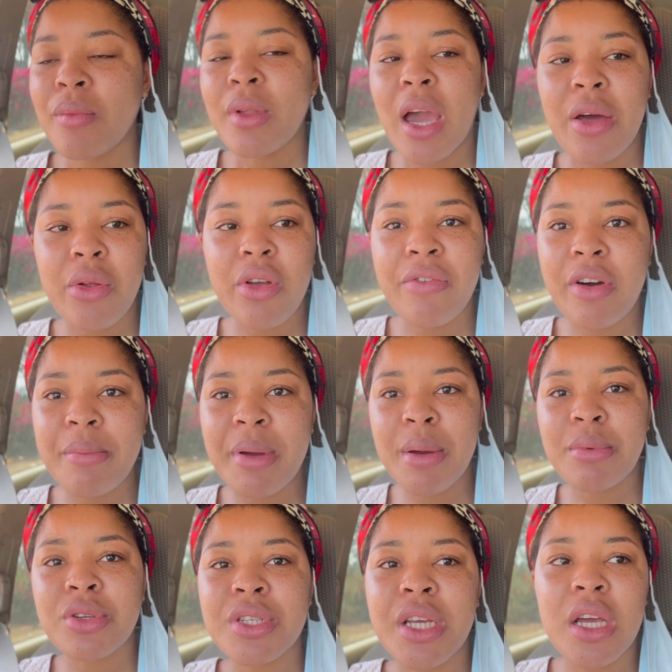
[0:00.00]
I don't know if I'll be able
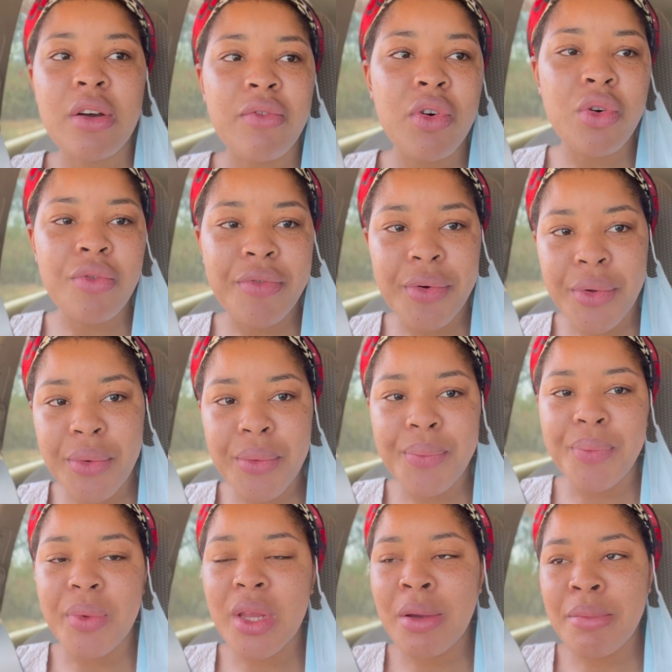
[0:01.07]
to take a photo for you.
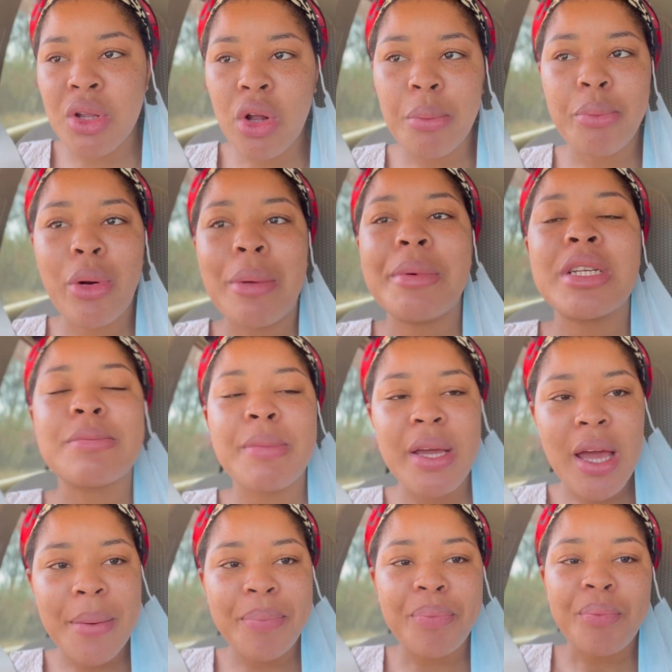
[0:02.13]
Let me not promise. But, yeah.